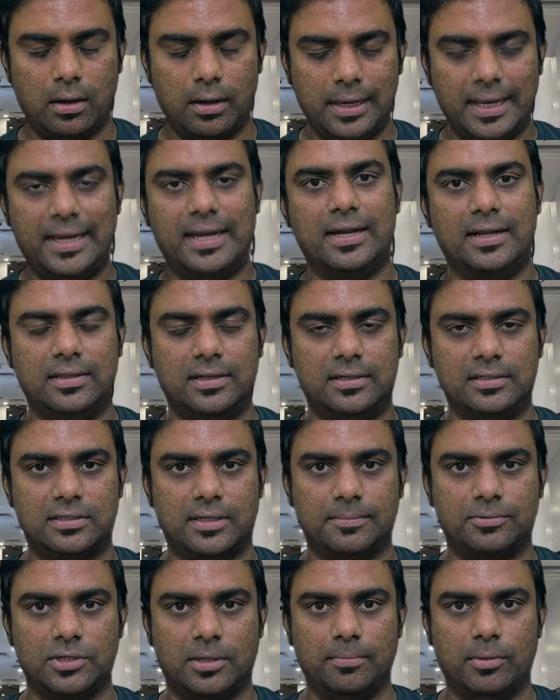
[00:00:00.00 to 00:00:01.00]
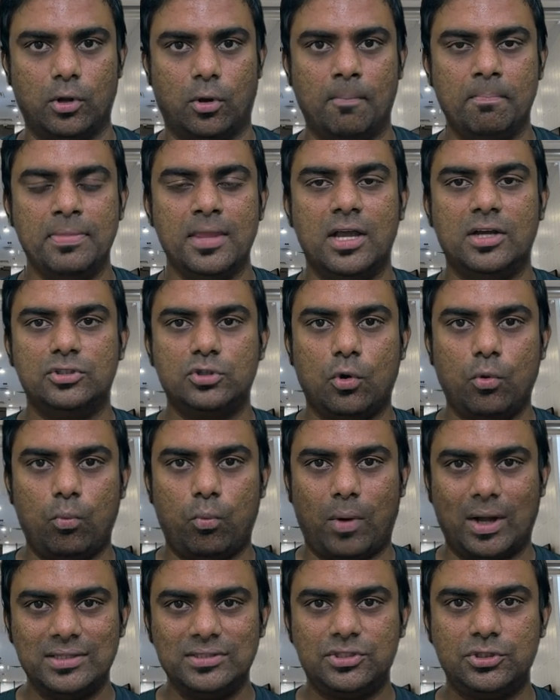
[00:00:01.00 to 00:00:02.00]
link it in the description below. So
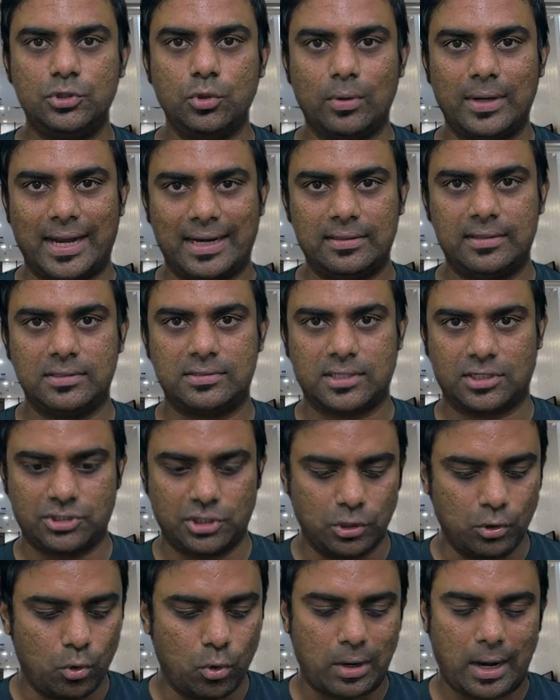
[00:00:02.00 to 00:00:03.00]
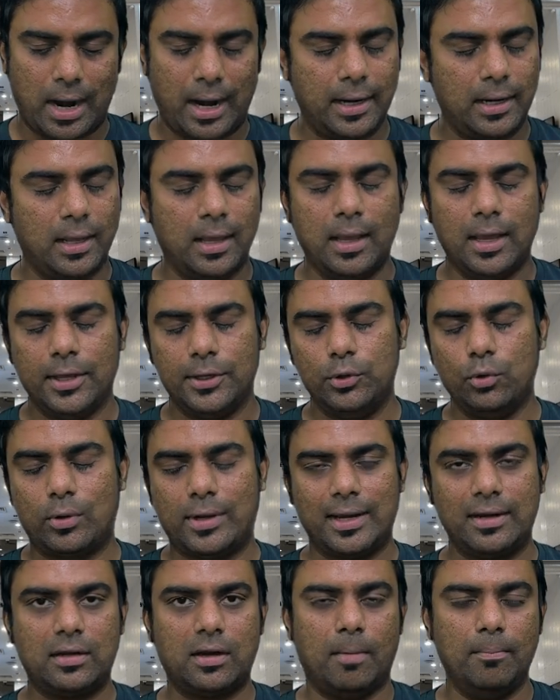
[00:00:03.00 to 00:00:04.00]
once you get this touch and go card, you
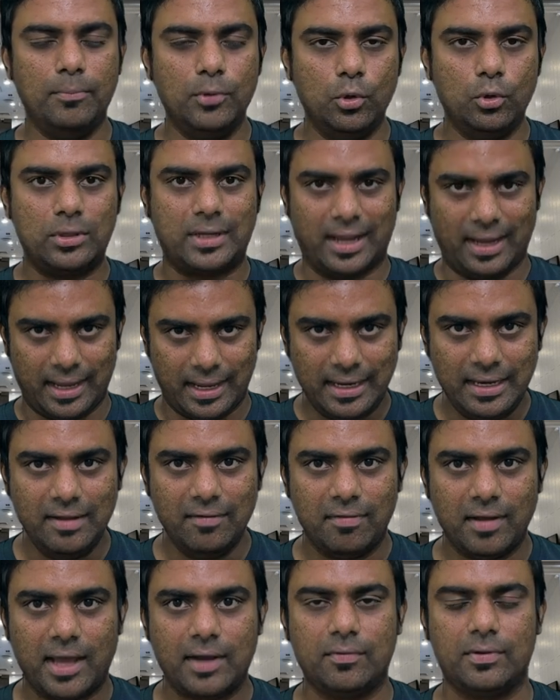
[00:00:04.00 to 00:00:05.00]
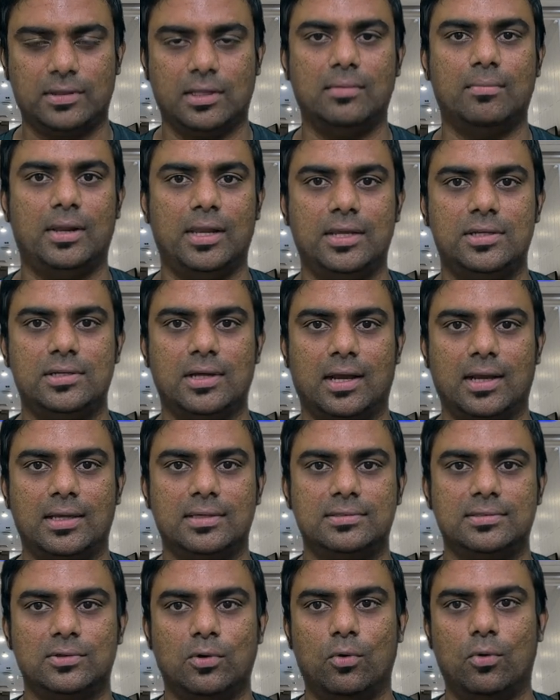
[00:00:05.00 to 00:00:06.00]
can commute anywhere within Malaysia,
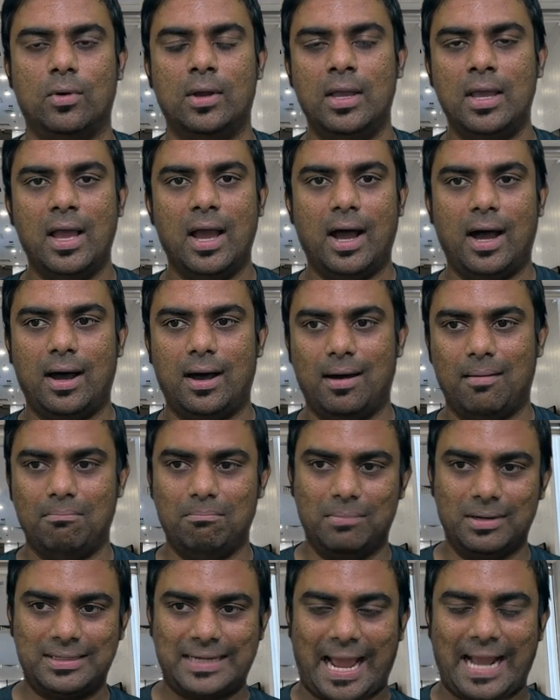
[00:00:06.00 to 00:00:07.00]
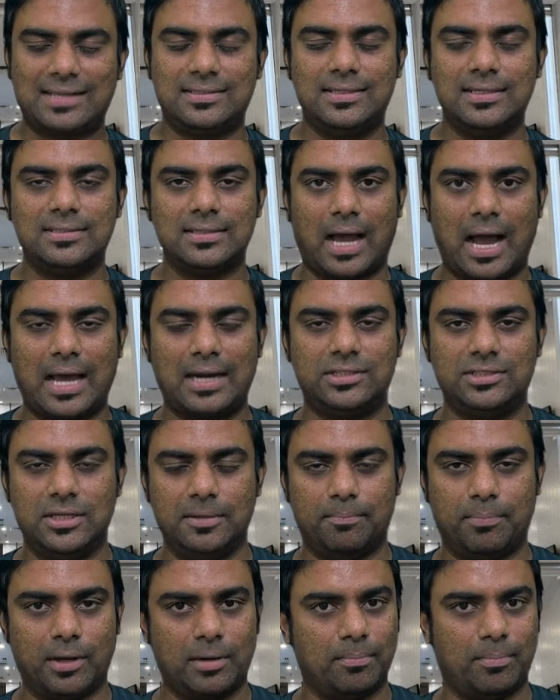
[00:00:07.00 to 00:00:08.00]
guys. So taxis are
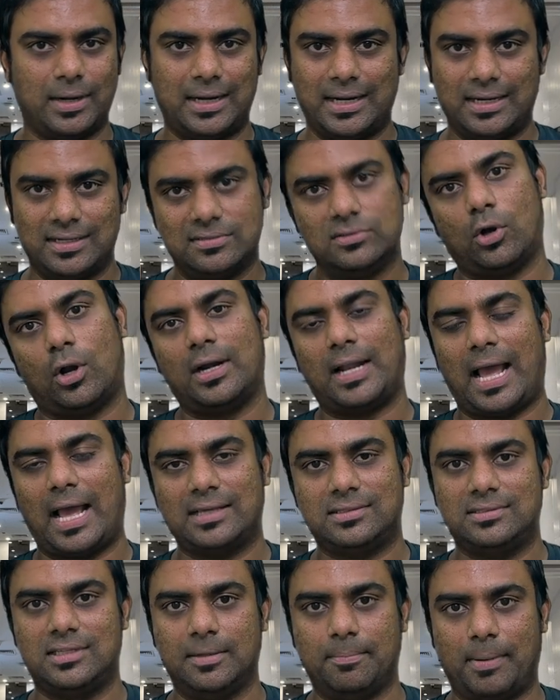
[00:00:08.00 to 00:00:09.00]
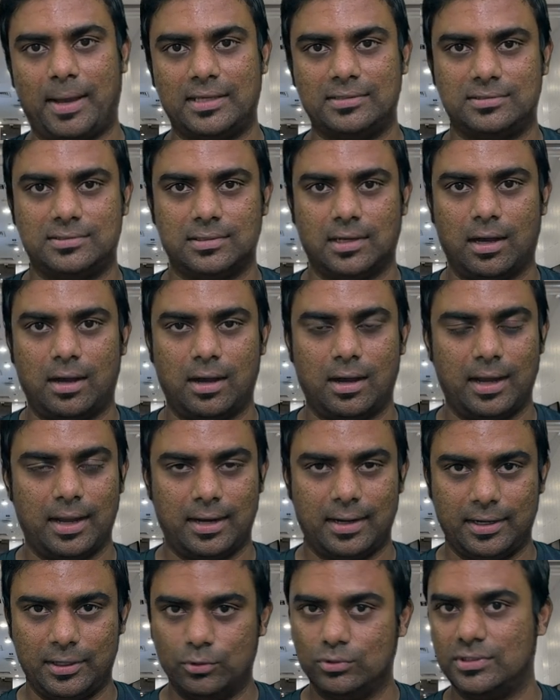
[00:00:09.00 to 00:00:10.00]
cheaper, but it is not as cheap as
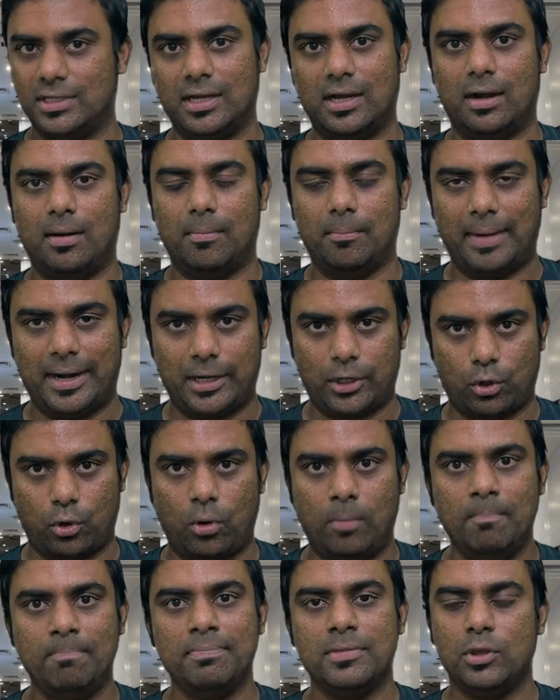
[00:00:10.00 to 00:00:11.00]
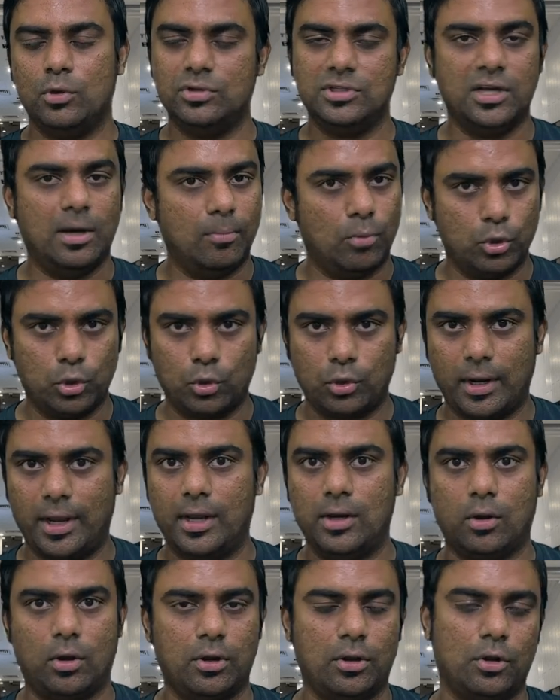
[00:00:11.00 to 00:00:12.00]
using a metro, using a
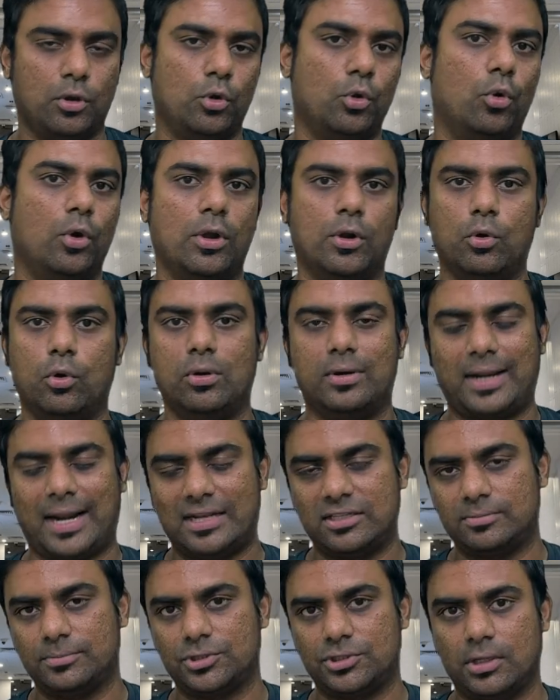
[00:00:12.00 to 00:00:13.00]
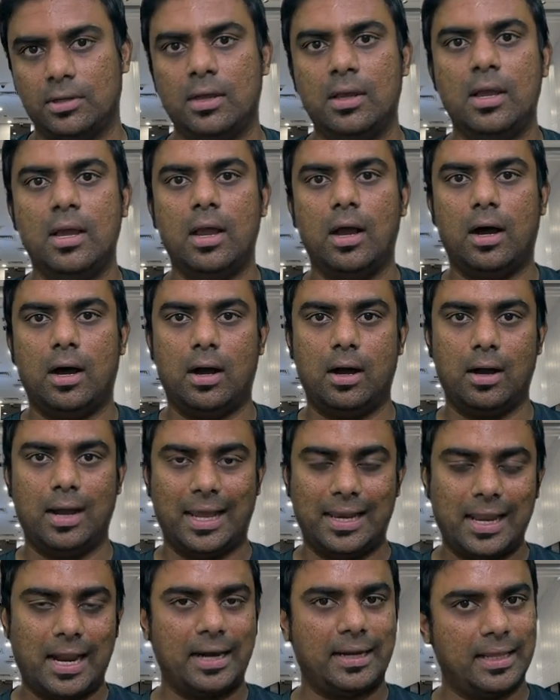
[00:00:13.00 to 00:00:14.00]
monorail or a lower level transmission,
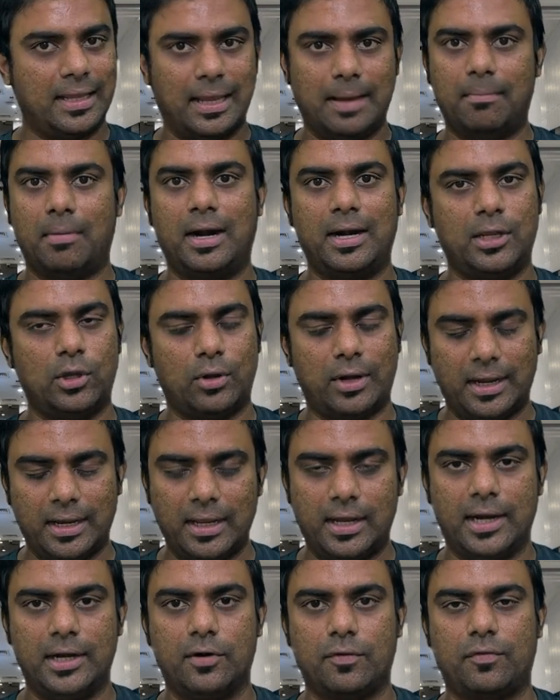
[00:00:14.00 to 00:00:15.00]
LRT, MRT or any kind